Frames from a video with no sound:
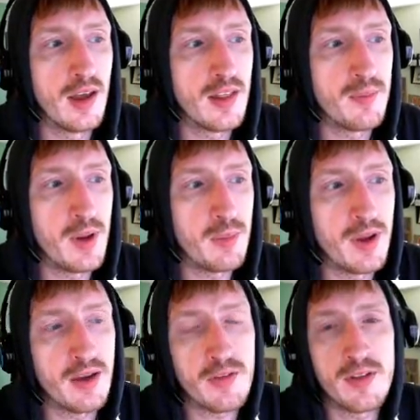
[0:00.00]
And then
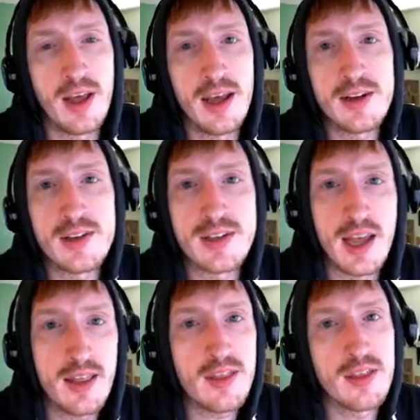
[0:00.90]
maybe after that, it's a
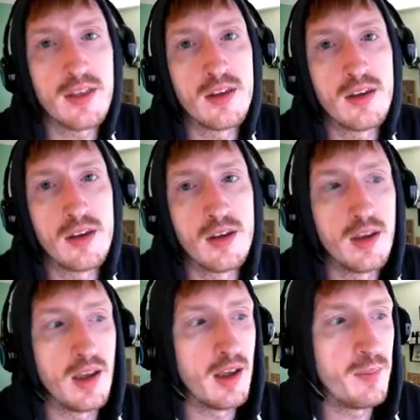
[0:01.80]
tenth.
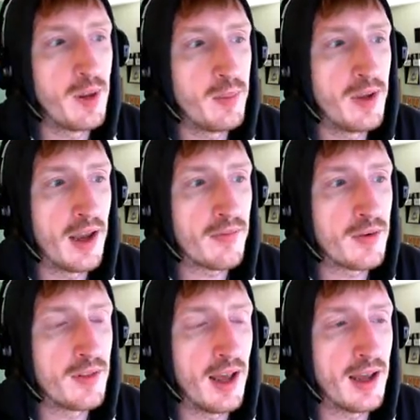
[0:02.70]
And maybe
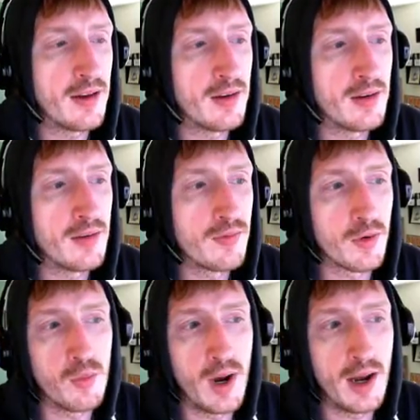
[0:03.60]
after that,
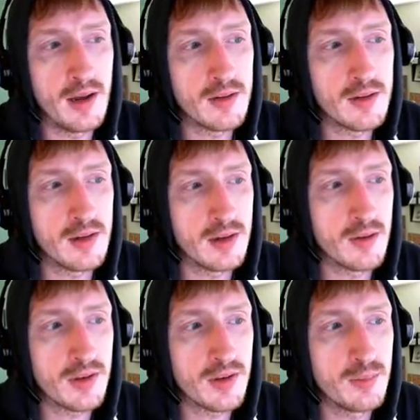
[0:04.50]
for a while, it
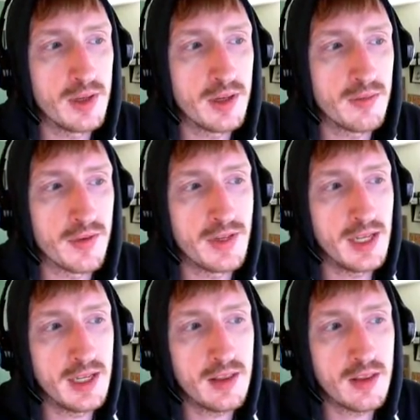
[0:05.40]
goes to being a
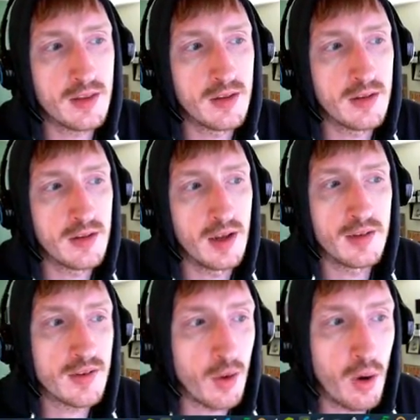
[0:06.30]
15th,
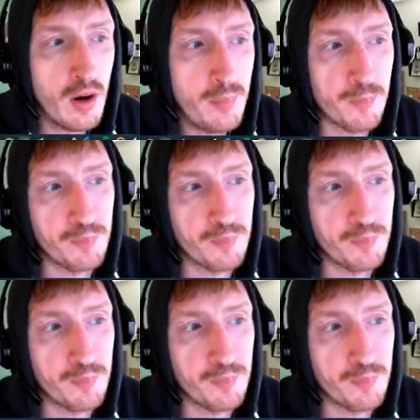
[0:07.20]
and so on.